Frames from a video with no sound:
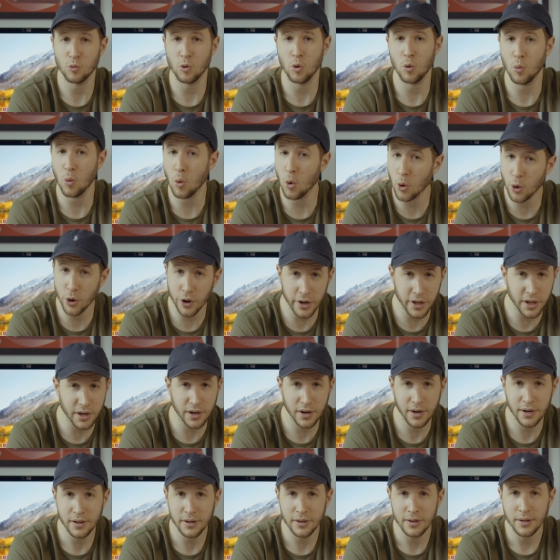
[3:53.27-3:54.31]

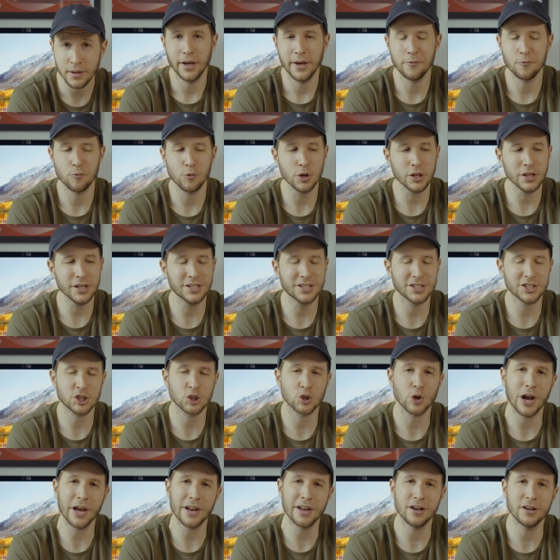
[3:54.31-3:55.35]
rewarding, and really just
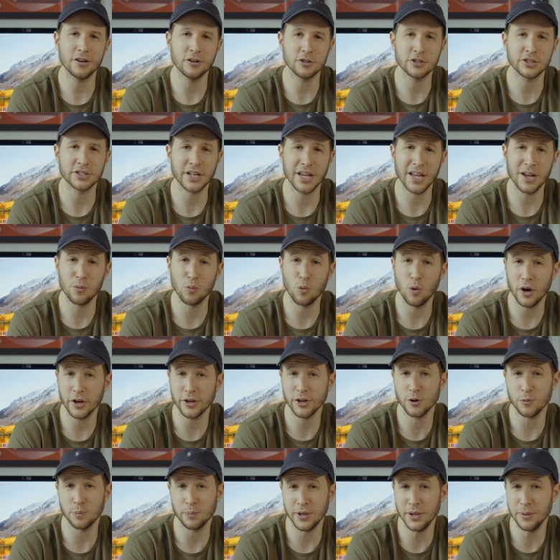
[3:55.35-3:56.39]
try to understand what
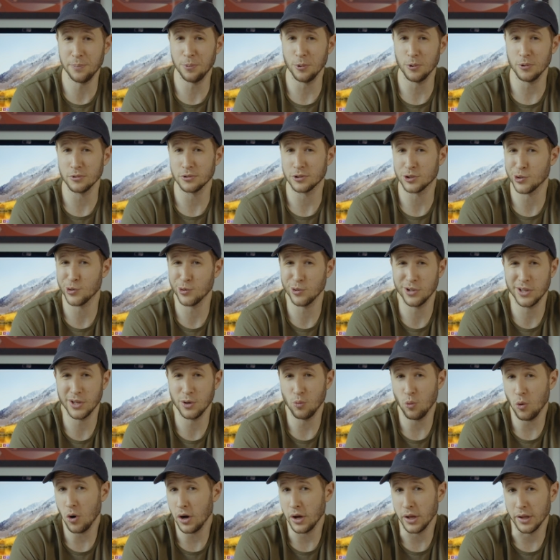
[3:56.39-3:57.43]
your people truly
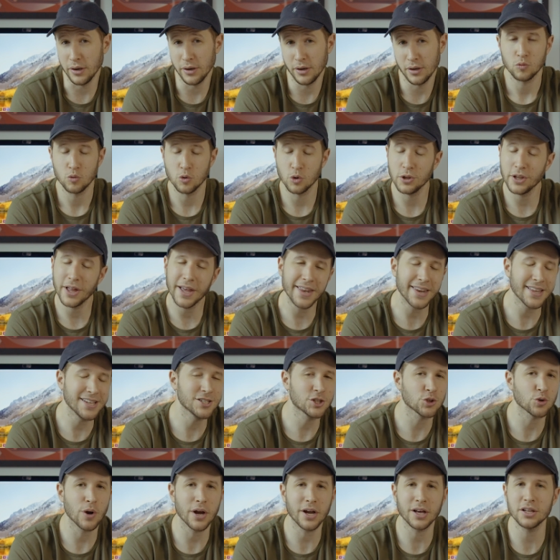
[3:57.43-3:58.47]
want. Relating
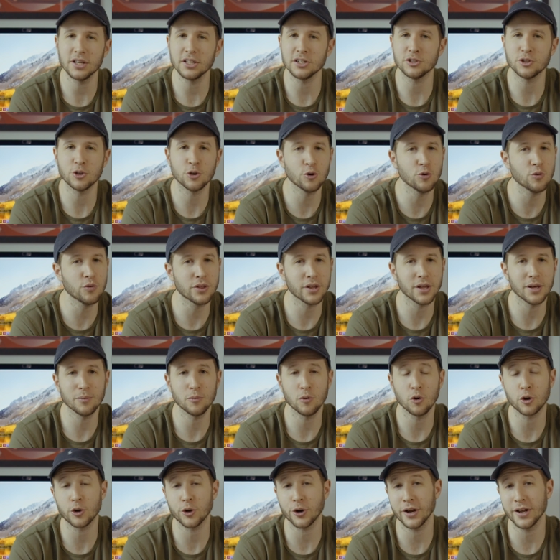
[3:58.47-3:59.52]
directly to them
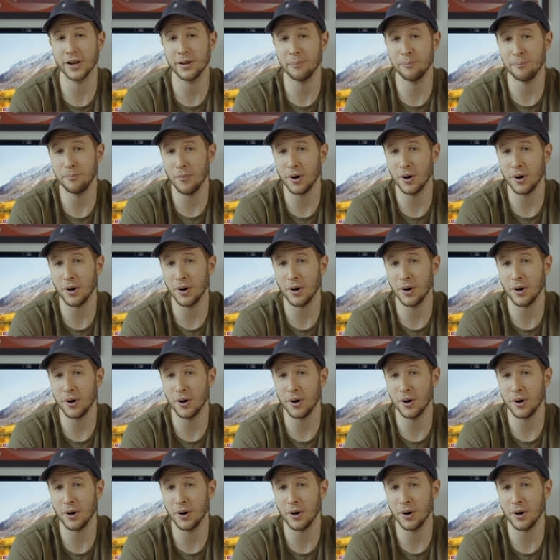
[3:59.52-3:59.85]
will create a